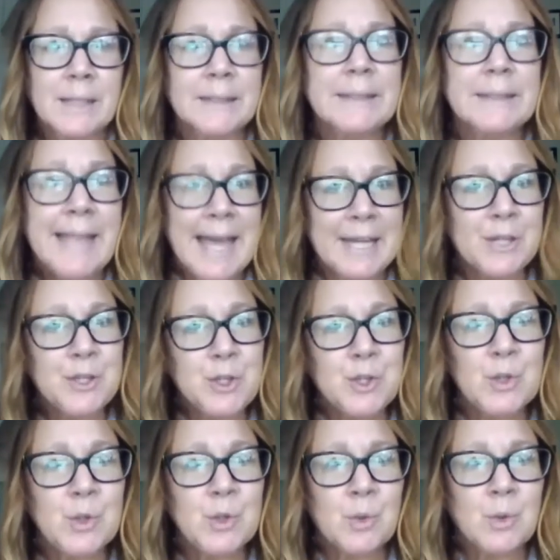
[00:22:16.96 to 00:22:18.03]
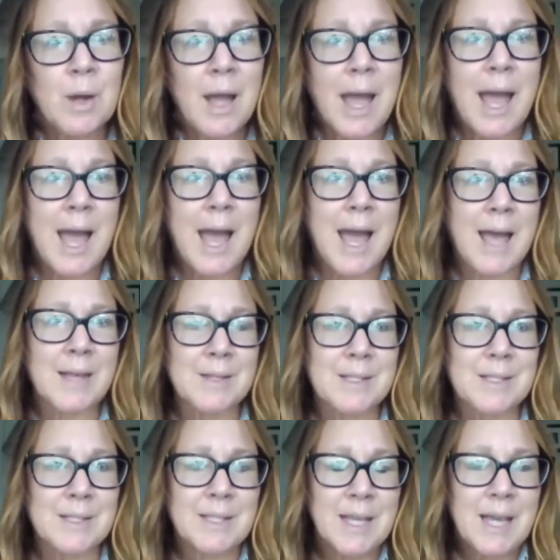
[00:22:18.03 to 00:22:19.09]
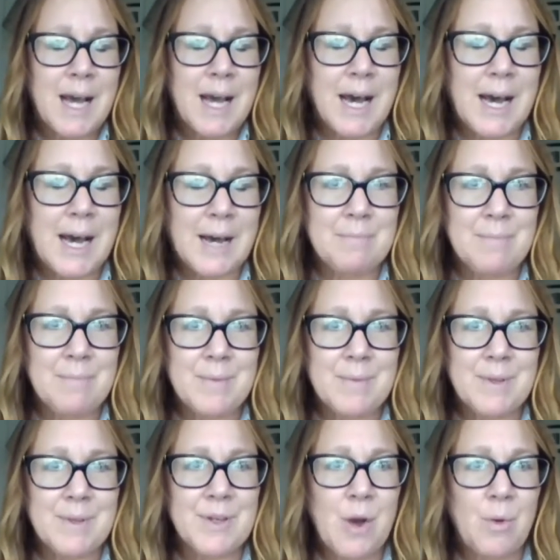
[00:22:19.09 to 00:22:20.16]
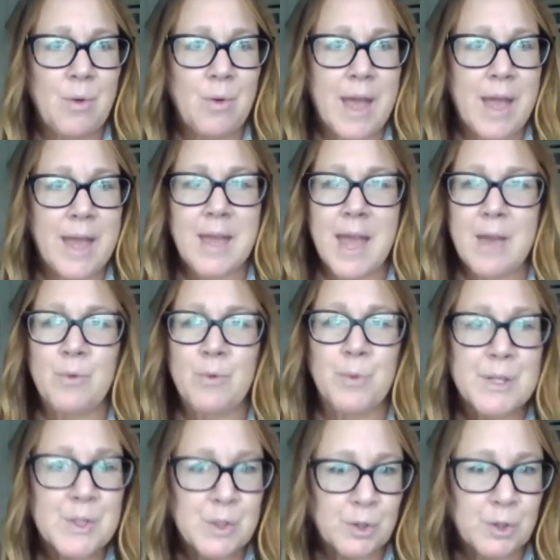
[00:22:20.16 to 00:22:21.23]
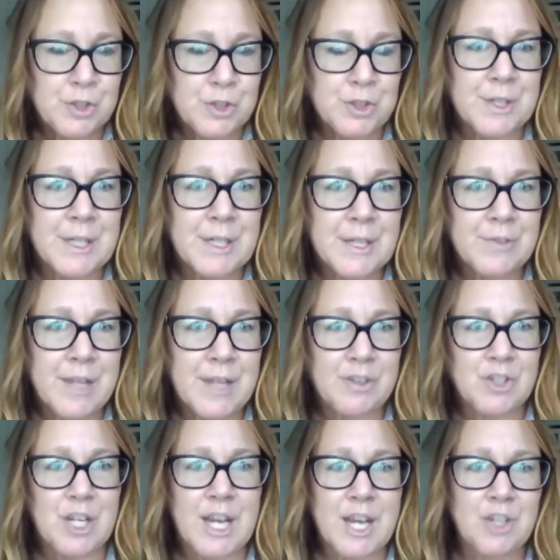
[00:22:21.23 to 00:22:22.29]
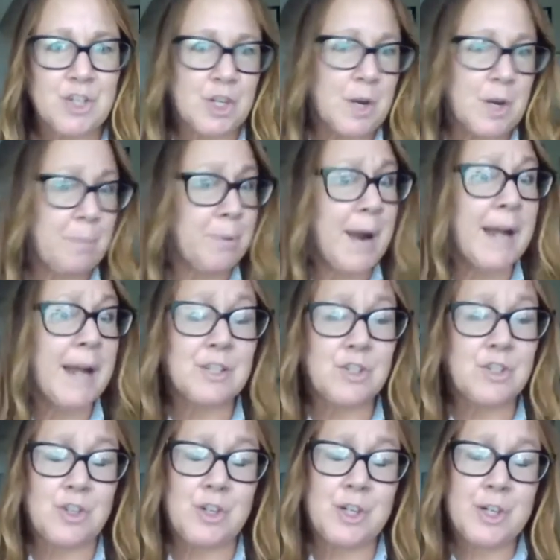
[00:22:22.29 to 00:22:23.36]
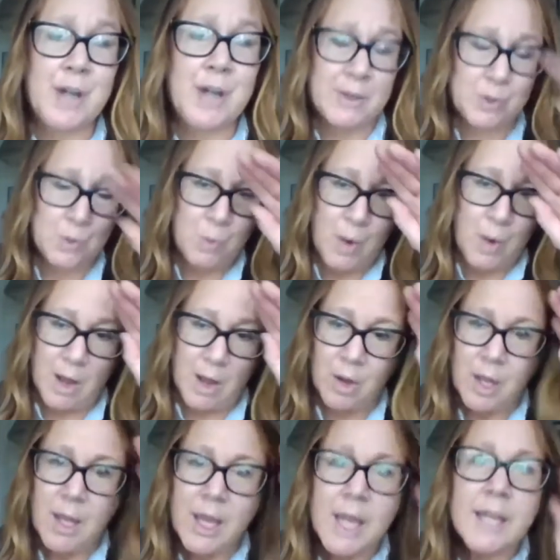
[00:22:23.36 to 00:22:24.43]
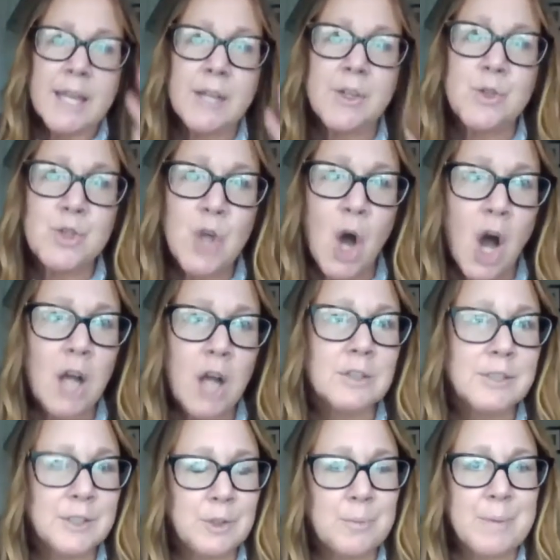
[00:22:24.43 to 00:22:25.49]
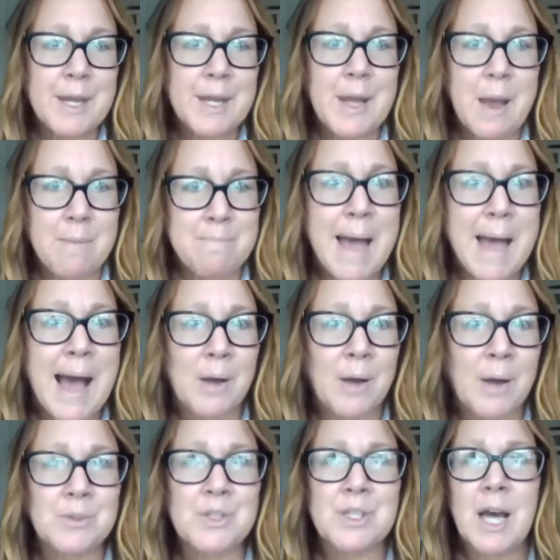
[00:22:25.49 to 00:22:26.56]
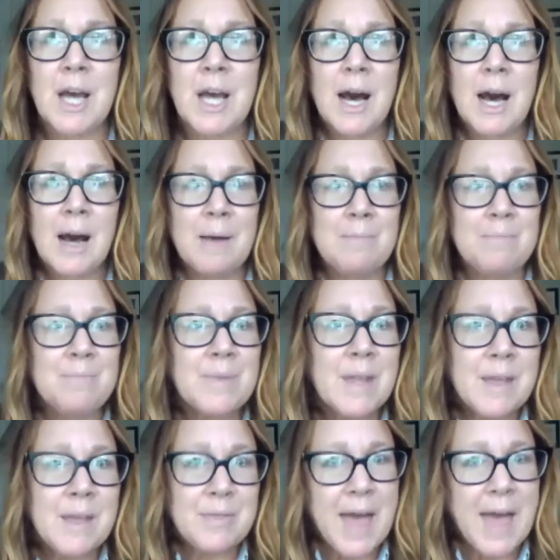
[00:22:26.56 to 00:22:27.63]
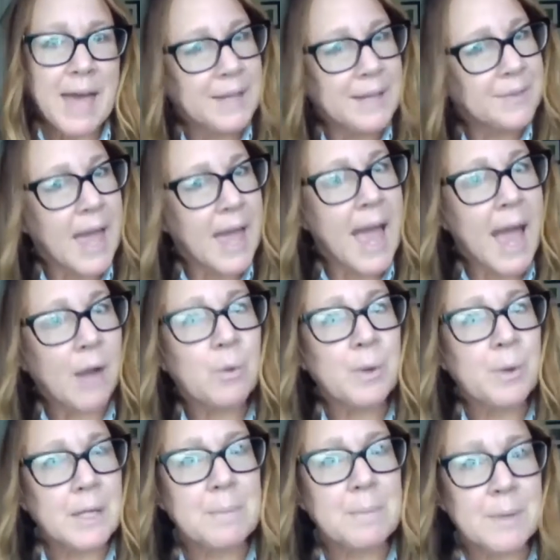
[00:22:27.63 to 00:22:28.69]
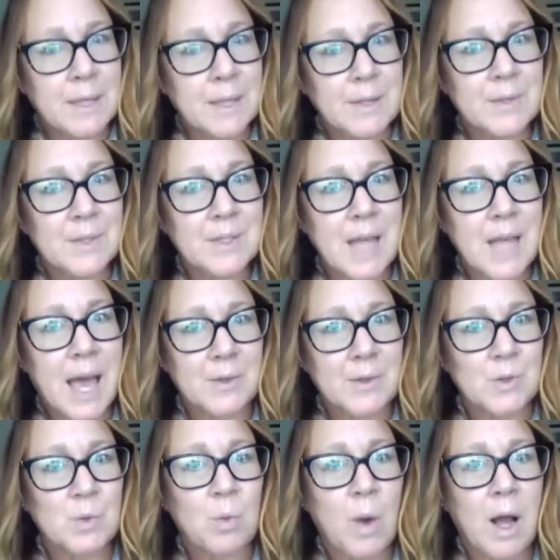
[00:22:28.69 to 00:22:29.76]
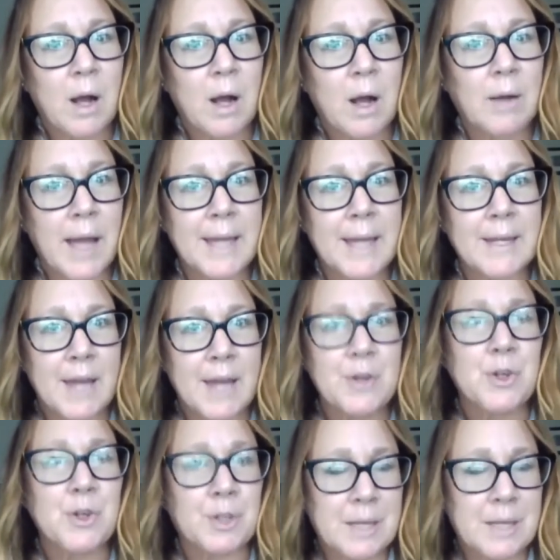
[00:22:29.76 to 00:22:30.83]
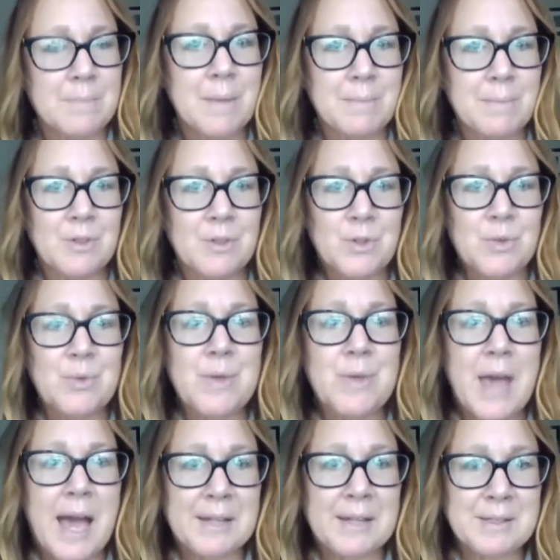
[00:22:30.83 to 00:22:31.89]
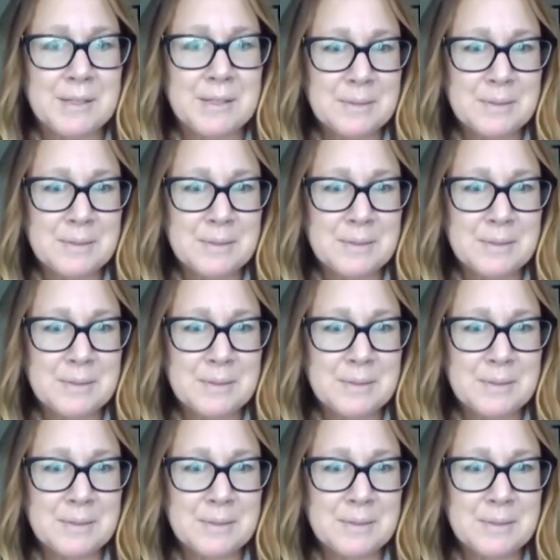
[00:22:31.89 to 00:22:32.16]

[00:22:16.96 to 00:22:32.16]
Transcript: led you as um, you know a, a researcher in education, a practitioner as well. Can you talk a little bit about um, that the equity piece as well, and and your commitment to that?